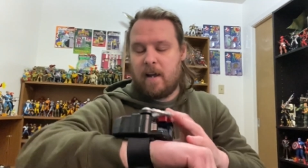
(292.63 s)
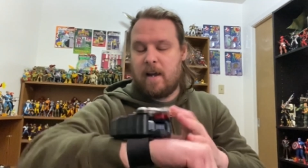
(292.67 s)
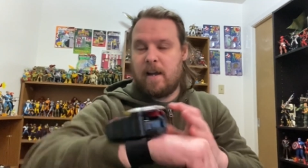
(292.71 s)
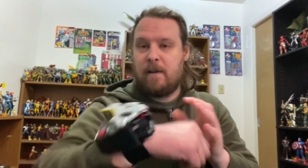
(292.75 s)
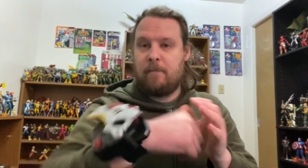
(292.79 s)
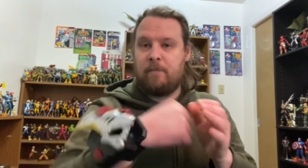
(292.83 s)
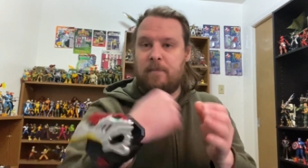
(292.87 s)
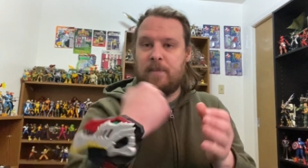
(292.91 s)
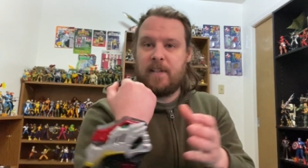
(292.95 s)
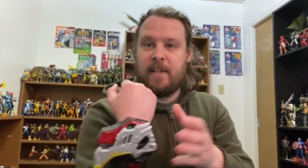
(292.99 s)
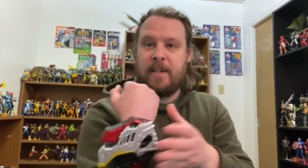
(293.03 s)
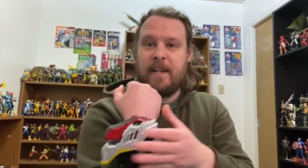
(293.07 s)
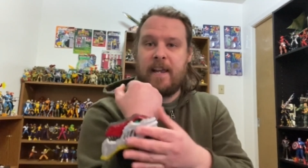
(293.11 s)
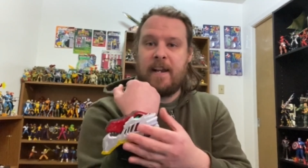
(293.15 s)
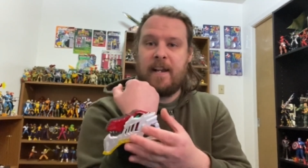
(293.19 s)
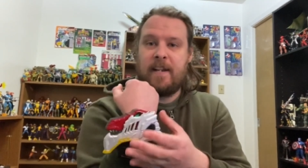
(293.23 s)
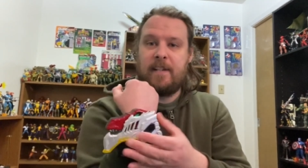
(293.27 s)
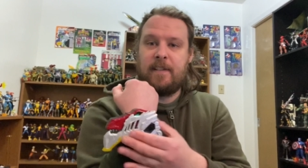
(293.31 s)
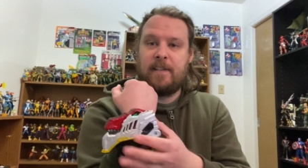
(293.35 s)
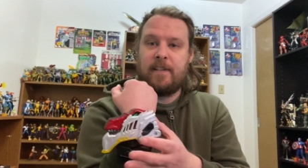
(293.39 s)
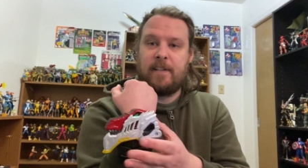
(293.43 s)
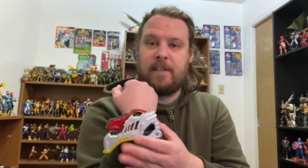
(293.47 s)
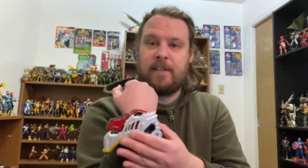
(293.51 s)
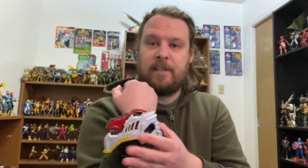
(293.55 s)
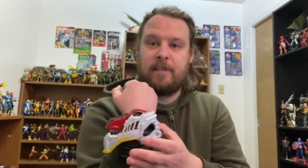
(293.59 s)
to get it
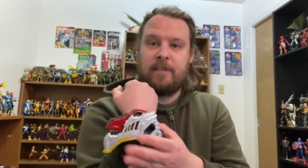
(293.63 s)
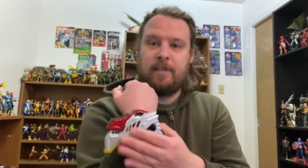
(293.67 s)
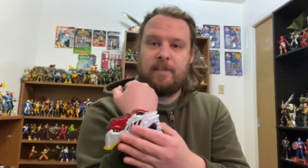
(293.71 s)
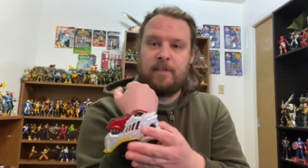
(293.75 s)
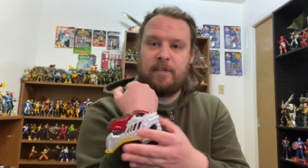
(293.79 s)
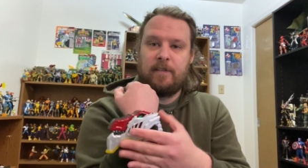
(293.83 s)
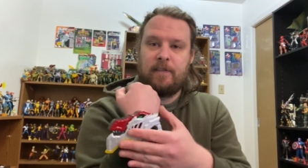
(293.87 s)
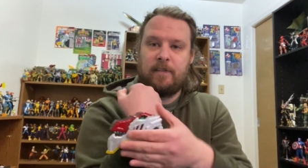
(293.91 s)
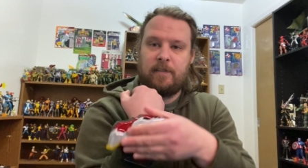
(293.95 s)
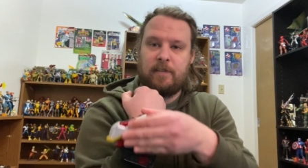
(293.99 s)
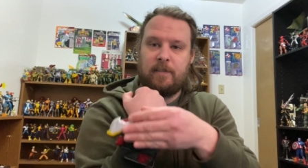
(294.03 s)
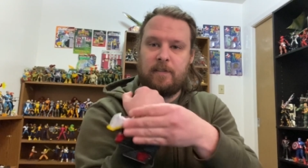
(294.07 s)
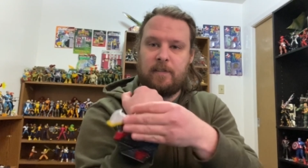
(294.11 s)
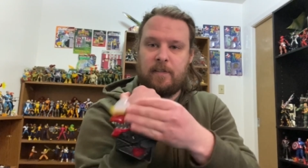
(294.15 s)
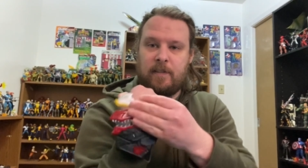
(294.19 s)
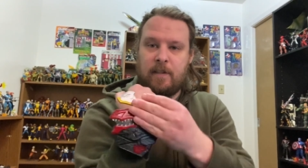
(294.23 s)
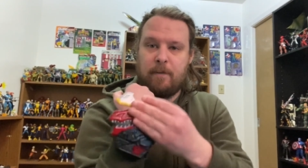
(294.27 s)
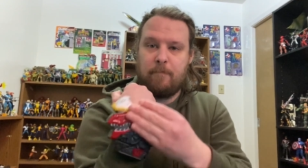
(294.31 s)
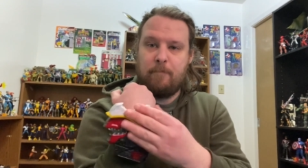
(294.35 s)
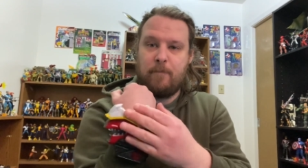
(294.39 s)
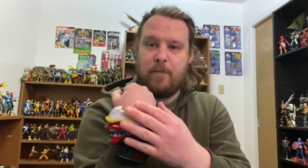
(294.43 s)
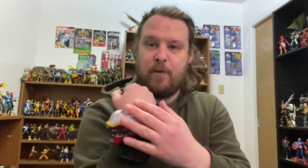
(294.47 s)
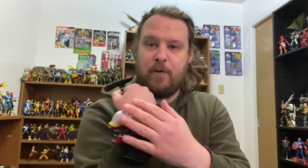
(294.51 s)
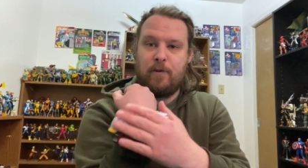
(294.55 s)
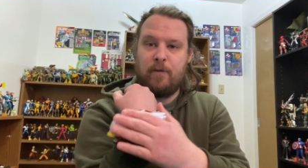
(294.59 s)
to
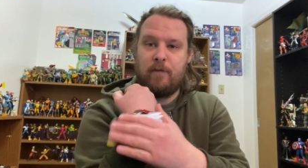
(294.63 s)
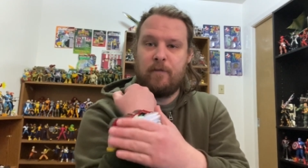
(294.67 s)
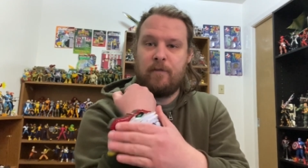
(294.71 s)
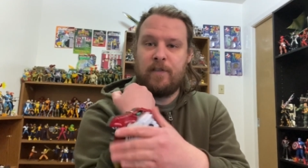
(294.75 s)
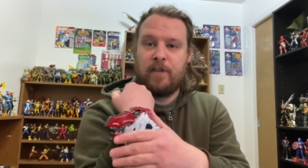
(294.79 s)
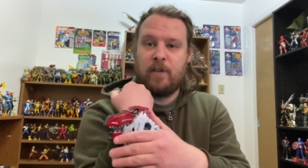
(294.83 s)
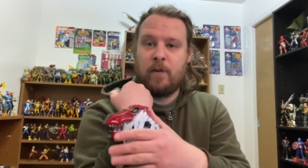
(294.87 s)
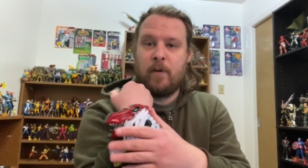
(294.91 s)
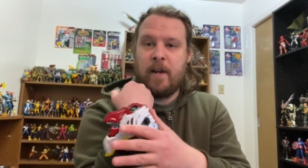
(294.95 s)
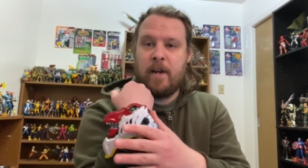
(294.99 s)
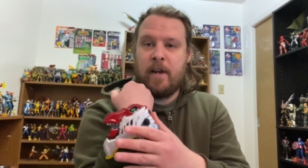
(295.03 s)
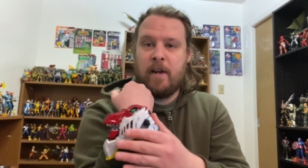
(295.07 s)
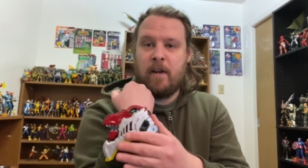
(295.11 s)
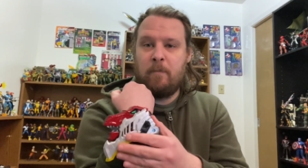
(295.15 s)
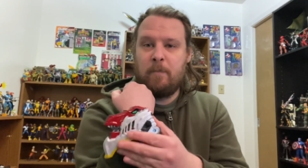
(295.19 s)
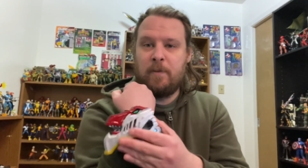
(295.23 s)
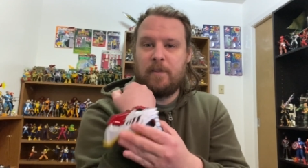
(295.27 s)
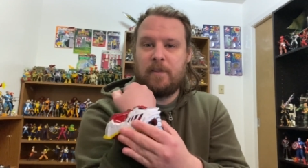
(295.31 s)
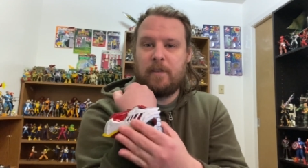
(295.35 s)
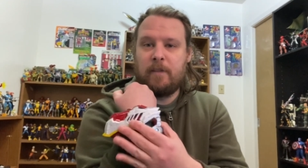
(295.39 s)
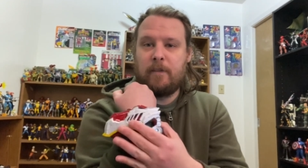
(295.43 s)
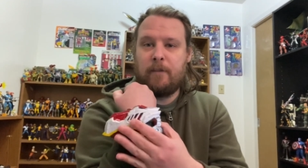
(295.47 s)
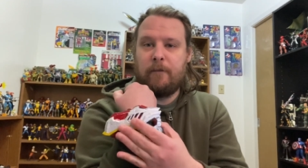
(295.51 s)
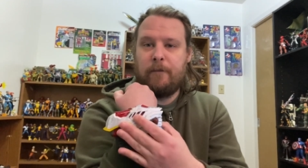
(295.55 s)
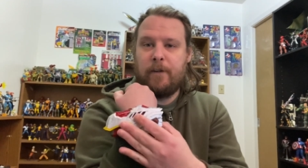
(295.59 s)
move. So it almost
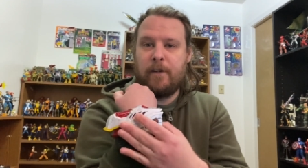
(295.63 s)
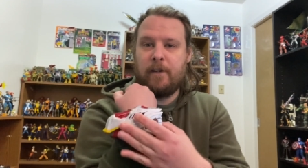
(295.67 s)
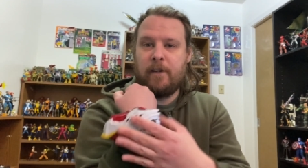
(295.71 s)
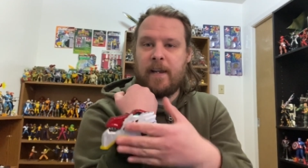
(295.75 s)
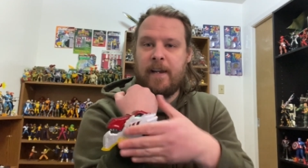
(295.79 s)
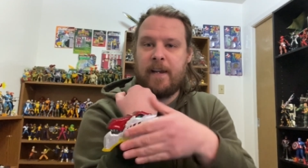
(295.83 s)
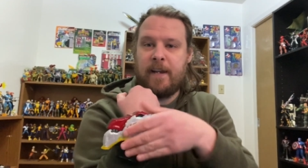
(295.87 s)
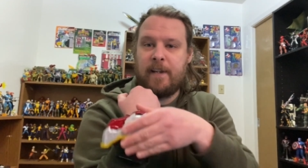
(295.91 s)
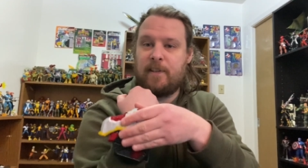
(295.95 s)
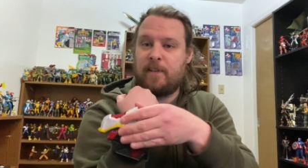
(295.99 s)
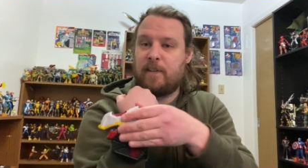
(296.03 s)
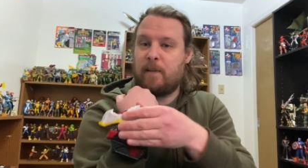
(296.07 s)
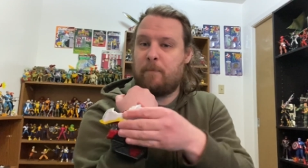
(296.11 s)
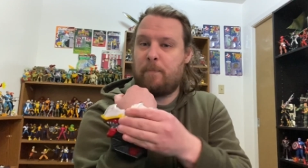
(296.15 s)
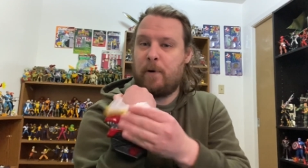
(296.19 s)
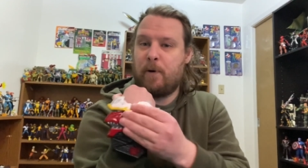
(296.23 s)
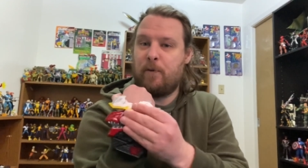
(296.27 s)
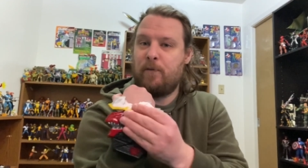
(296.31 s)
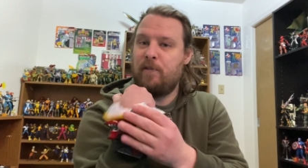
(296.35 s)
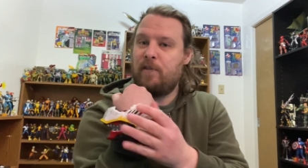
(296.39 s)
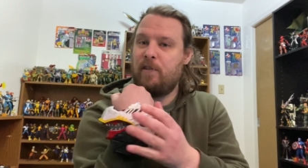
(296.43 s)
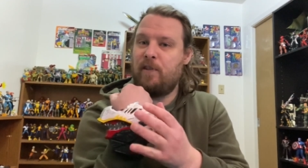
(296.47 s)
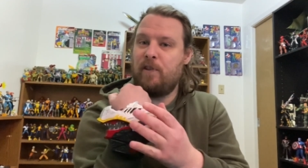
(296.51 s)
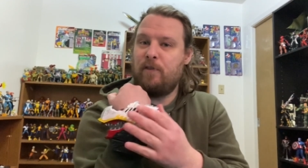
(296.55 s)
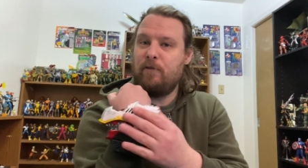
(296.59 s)
doesn't feel like it's
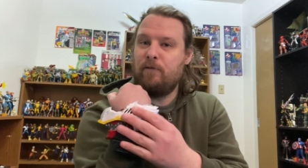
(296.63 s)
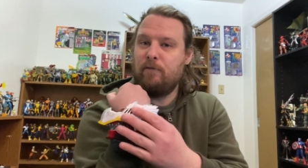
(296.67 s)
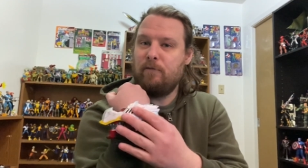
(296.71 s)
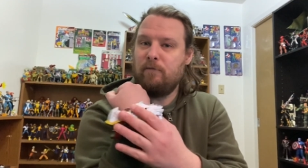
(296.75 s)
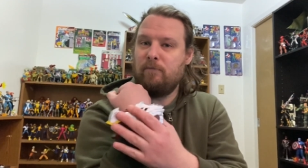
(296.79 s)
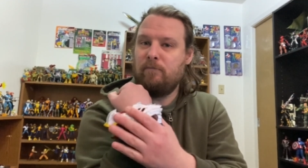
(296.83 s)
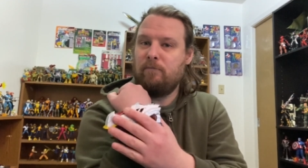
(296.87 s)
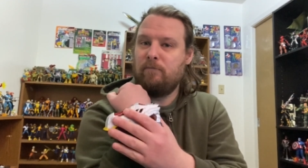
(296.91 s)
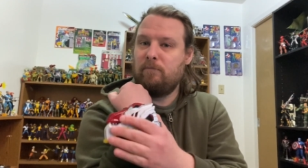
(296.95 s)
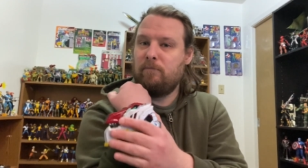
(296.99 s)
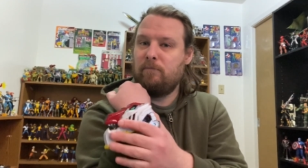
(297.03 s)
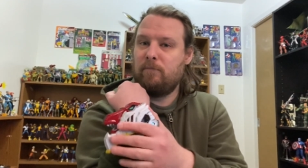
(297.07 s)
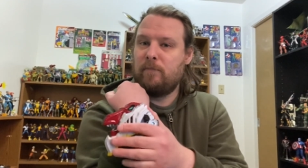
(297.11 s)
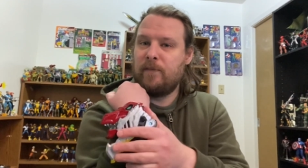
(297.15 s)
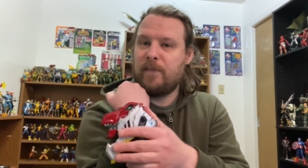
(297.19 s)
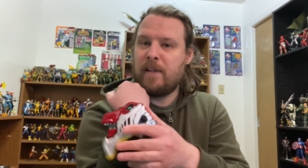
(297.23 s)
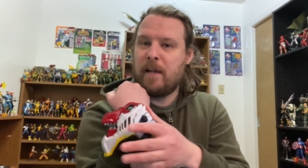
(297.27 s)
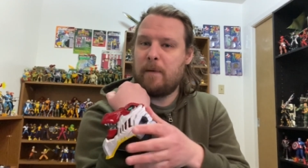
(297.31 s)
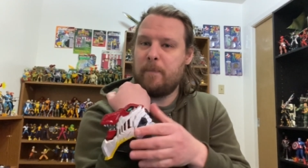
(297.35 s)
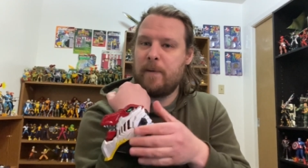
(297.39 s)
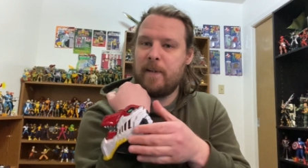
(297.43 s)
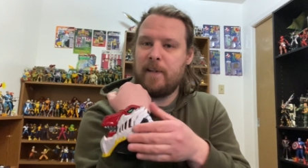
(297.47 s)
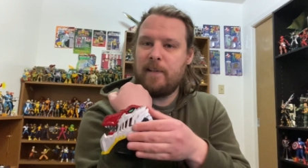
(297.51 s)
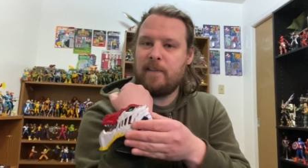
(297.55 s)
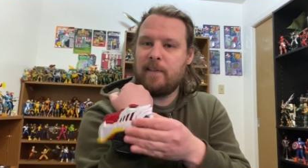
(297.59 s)
supposed to, if
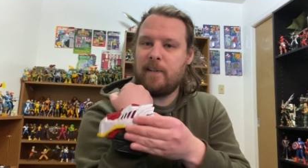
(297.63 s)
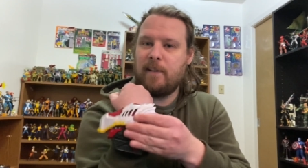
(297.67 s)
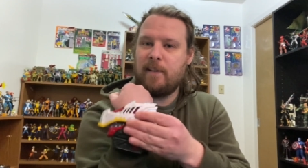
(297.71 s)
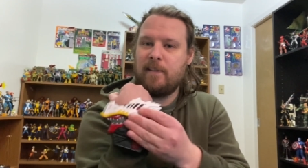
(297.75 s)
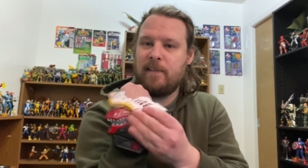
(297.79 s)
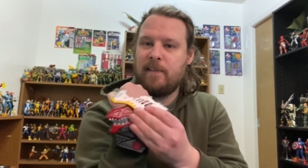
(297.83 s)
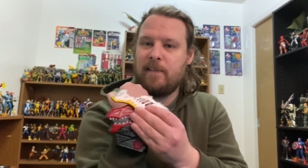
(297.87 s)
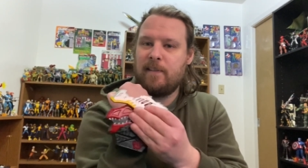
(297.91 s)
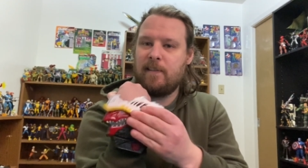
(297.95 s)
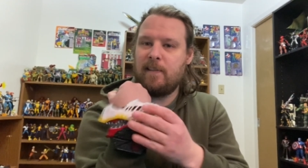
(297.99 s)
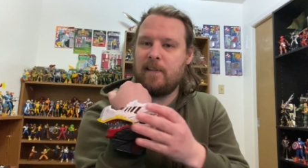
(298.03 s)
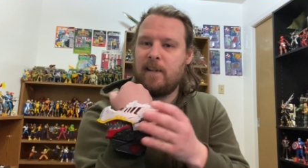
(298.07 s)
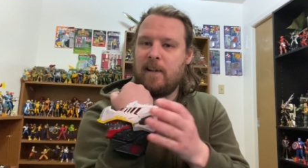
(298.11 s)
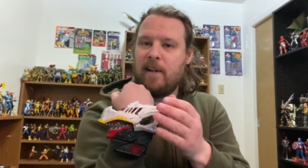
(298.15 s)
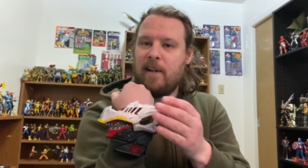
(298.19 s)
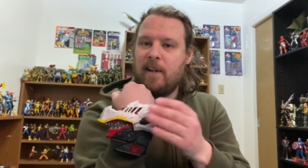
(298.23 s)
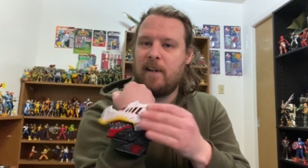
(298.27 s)
that makes sense.